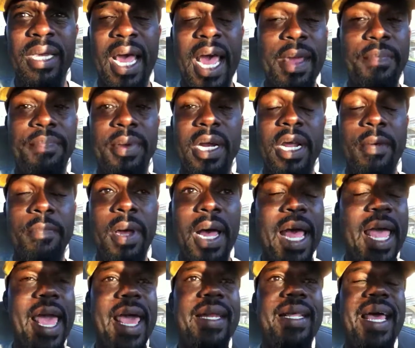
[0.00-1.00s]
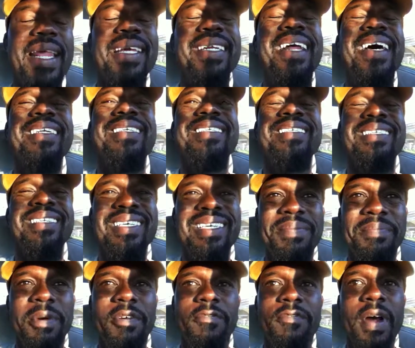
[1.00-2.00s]
I've been up, I had I did not
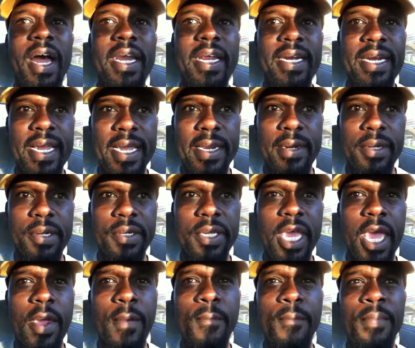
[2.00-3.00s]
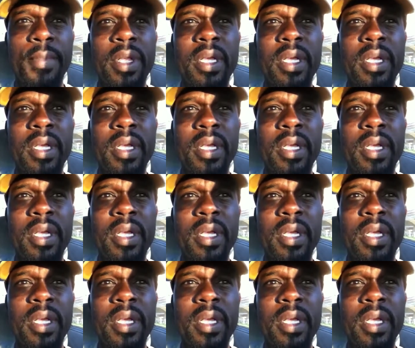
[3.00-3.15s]
sleep Friday night, okay?